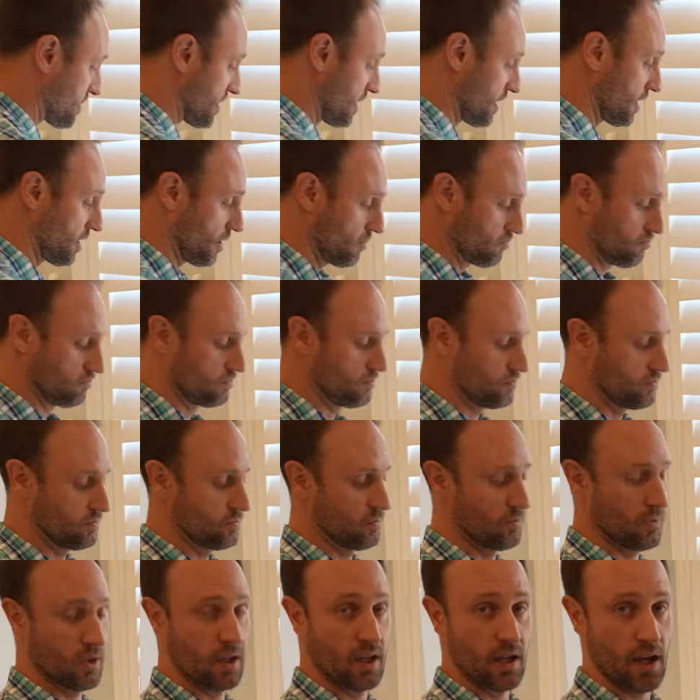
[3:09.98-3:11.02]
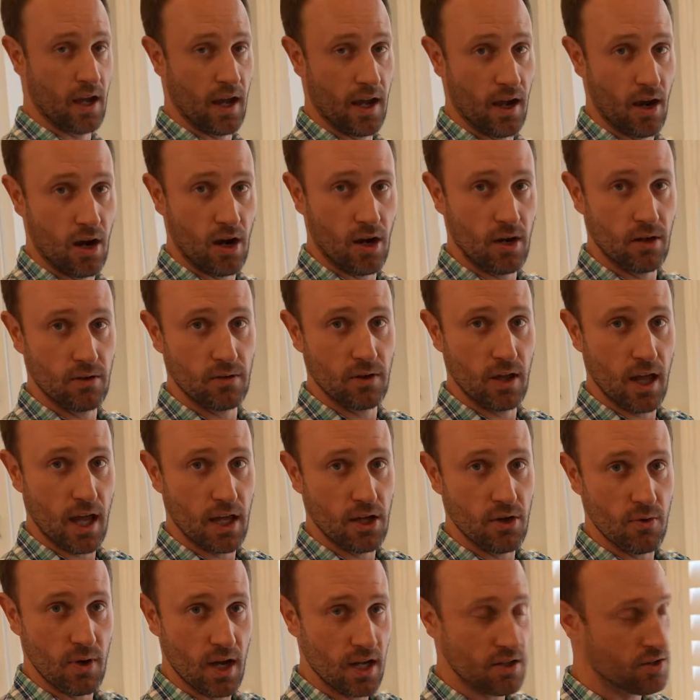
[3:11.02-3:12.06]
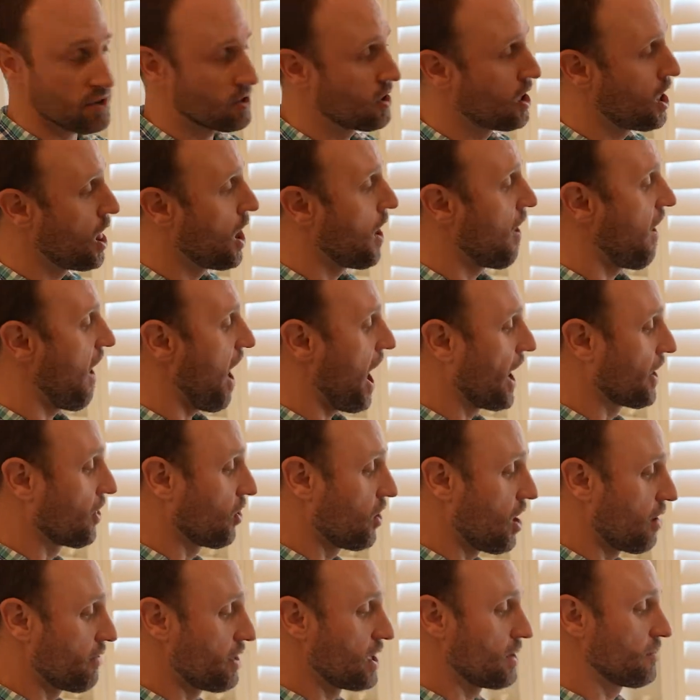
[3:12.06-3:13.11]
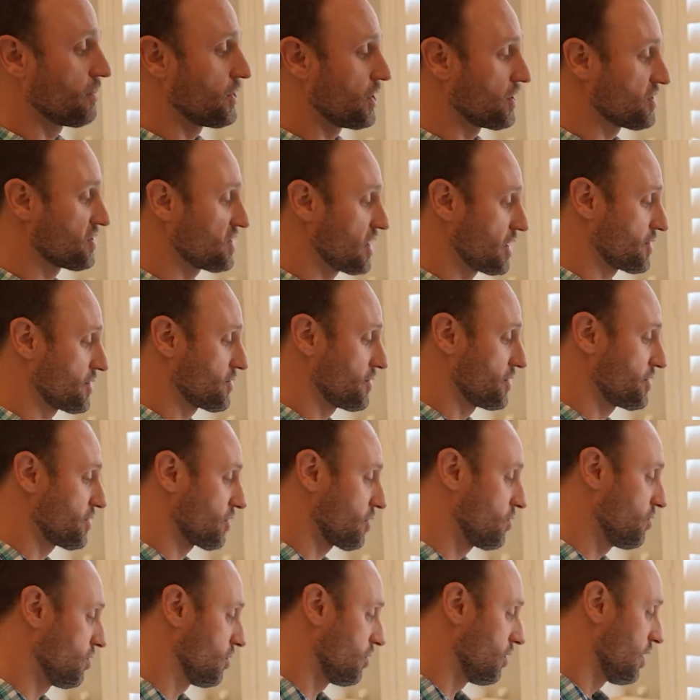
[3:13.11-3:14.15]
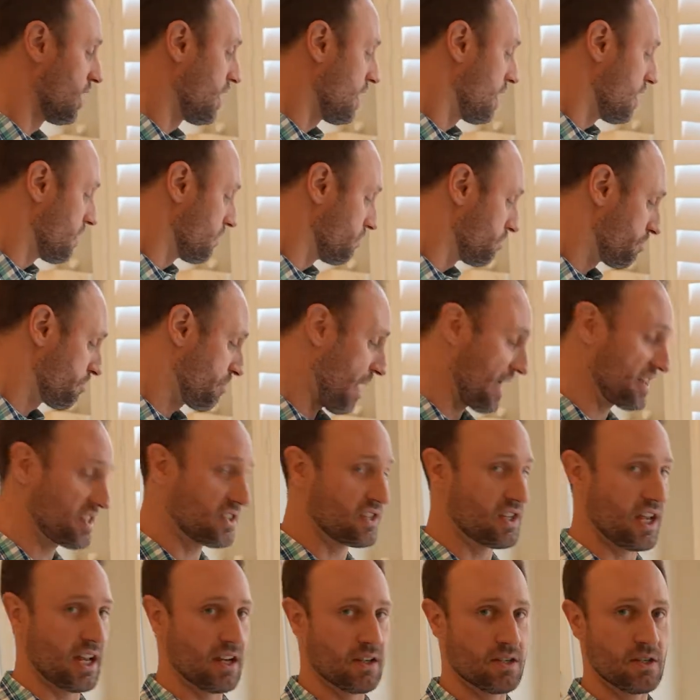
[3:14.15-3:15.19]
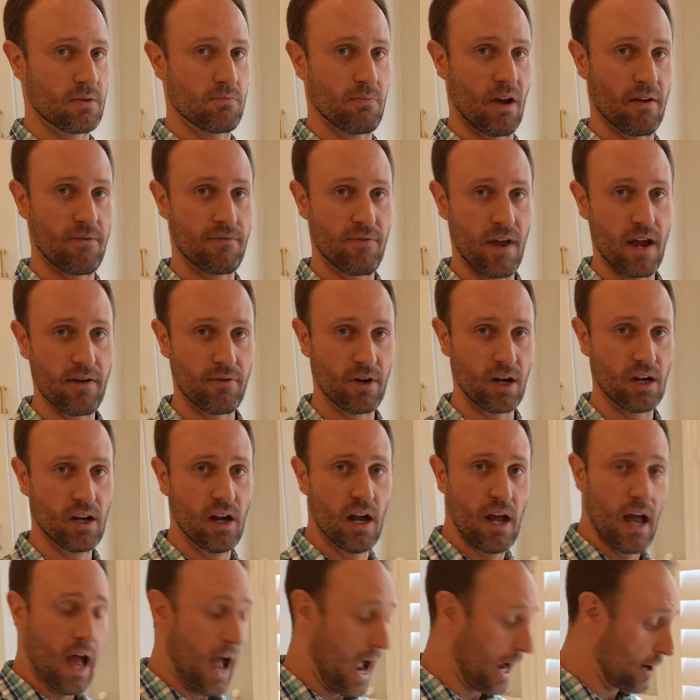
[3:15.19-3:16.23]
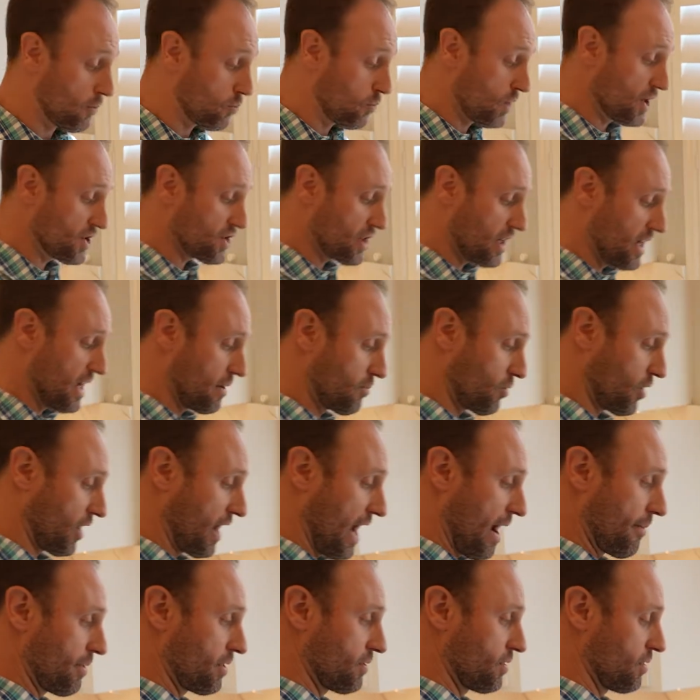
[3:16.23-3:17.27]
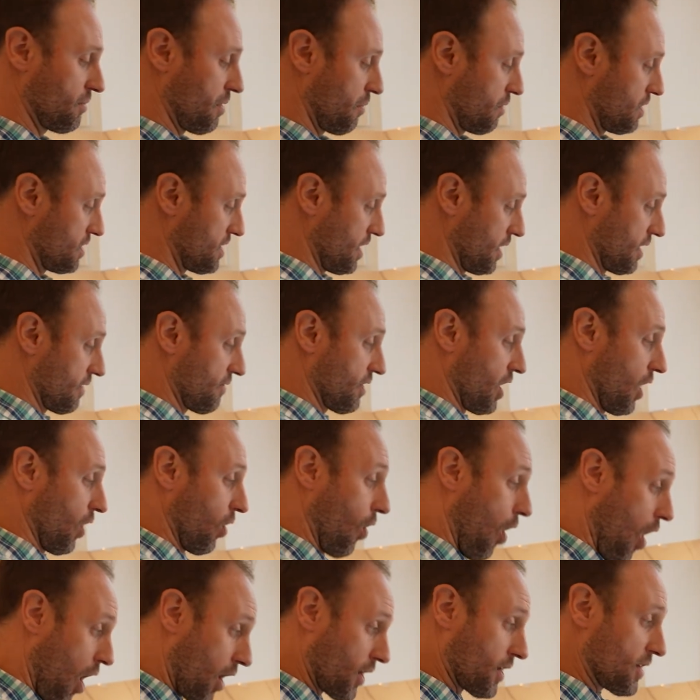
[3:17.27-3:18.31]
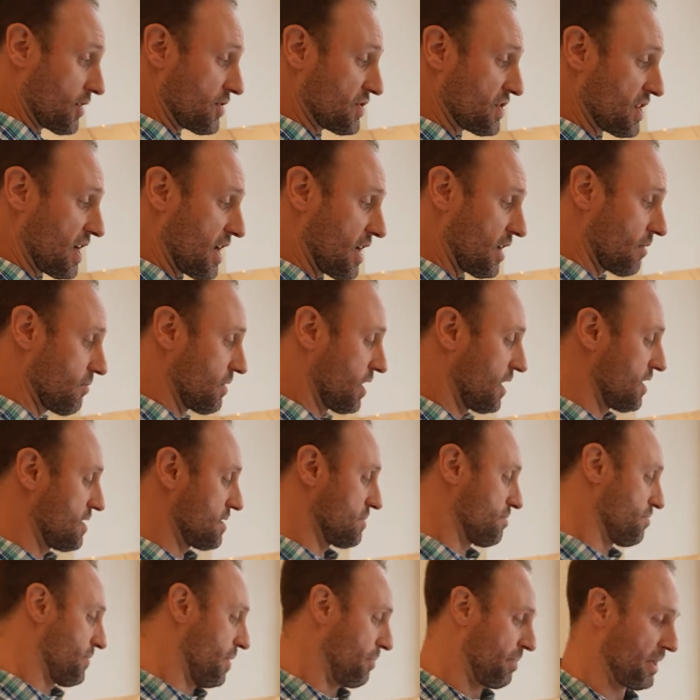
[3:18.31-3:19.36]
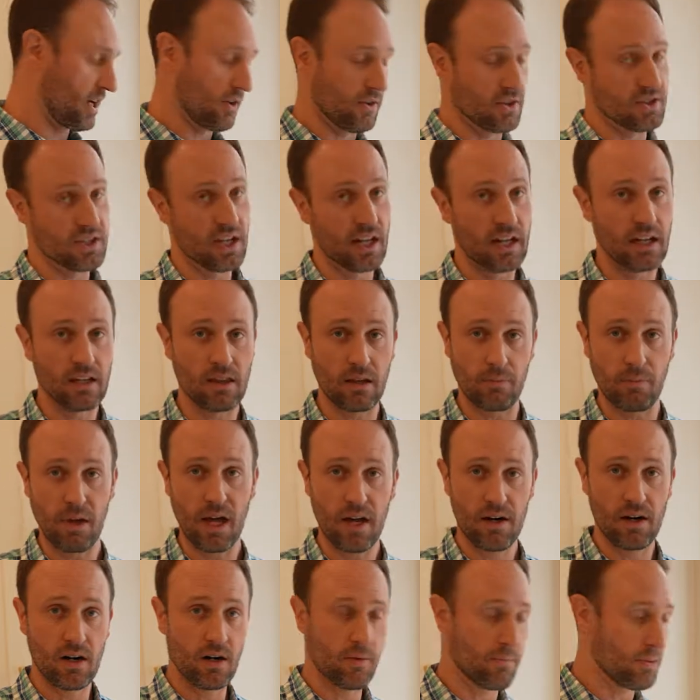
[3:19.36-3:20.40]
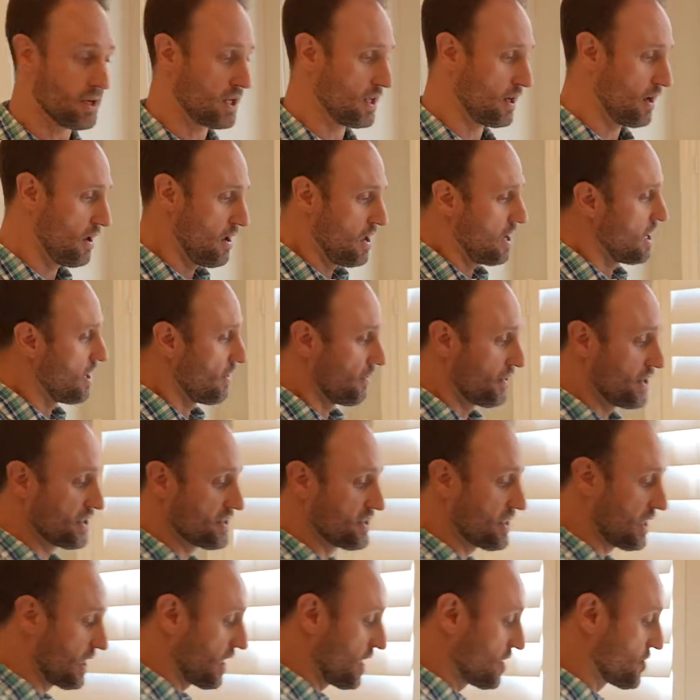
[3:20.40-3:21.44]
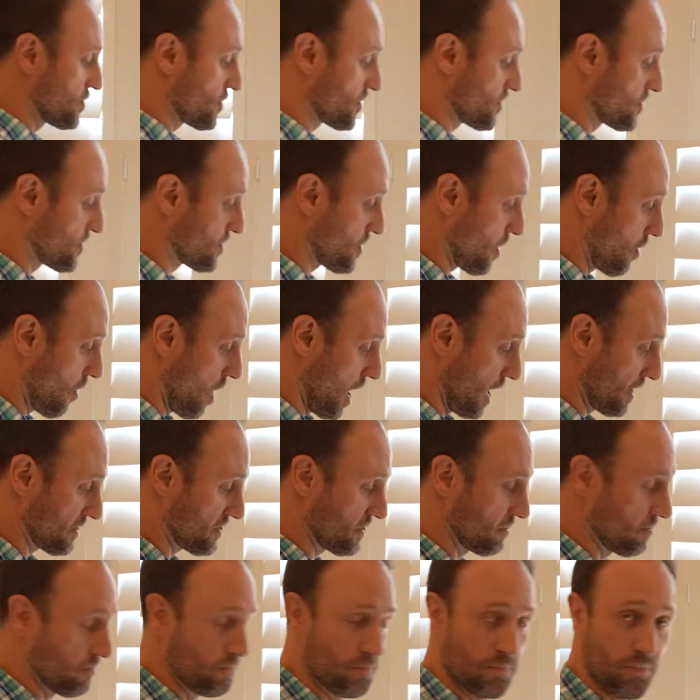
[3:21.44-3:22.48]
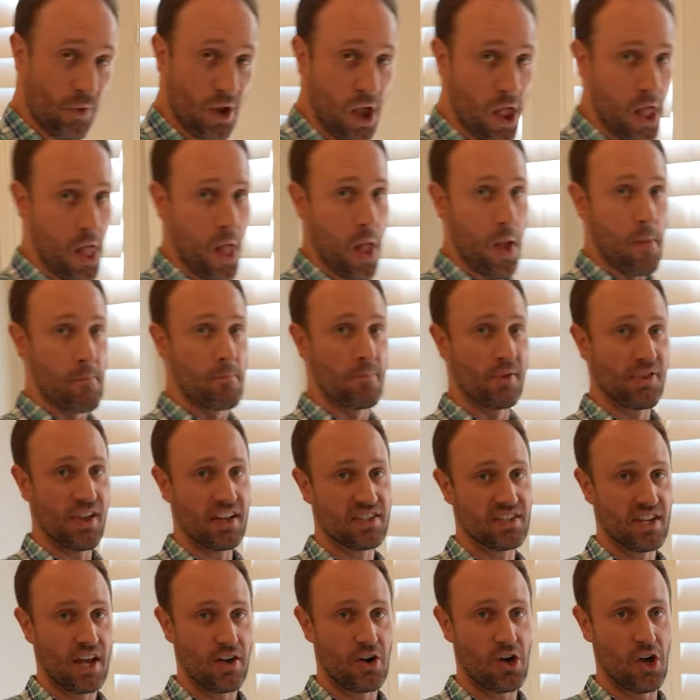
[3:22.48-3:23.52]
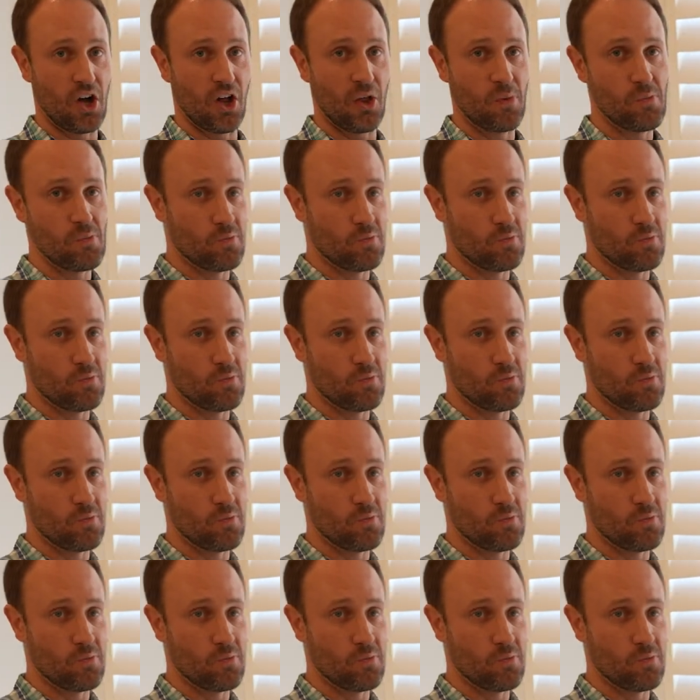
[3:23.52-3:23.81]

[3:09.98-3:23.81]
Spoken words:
sink. KR, AUS, I love it. Their accessories are cool. Best sinks, my favorite. I wish I had more cabinet room. I would have done even a longer sink, because the bigger the sink, the better, but this thing is just so awesome. But that's not all,